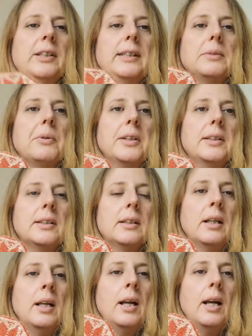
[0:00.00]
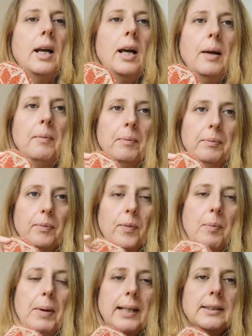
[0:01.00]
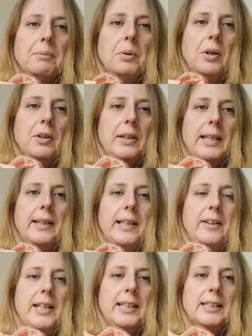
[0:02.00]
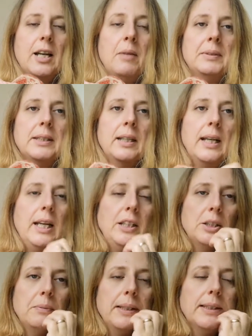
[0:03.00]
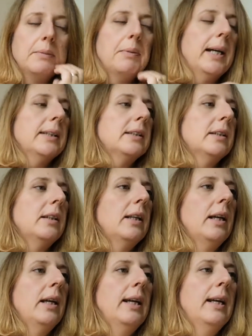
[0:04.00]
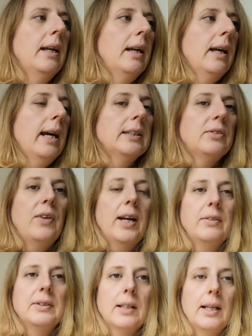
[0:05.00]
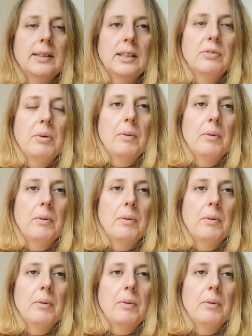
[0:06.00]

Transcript: these ones. The pattern book this comes in, each mitten pattern has 5 sizes